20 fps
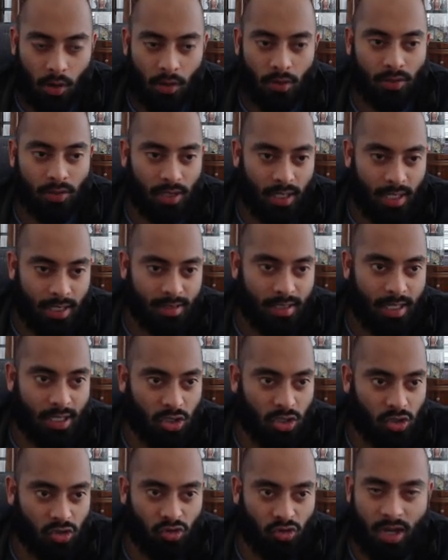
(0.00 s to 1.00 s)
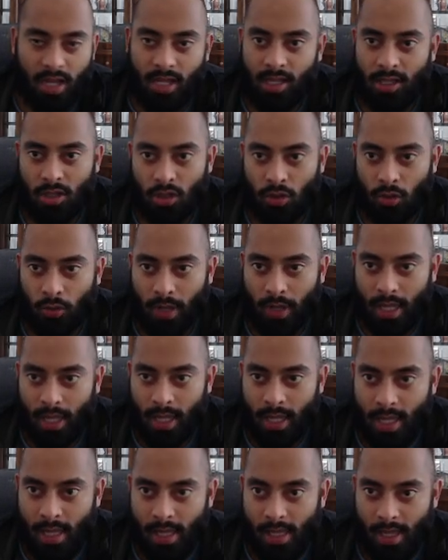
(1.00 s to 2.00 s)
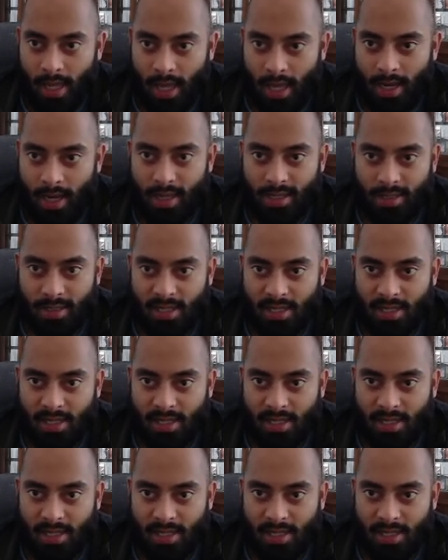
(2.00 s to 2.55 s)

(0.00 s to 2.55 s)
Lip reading: So let's get straight into it and let's see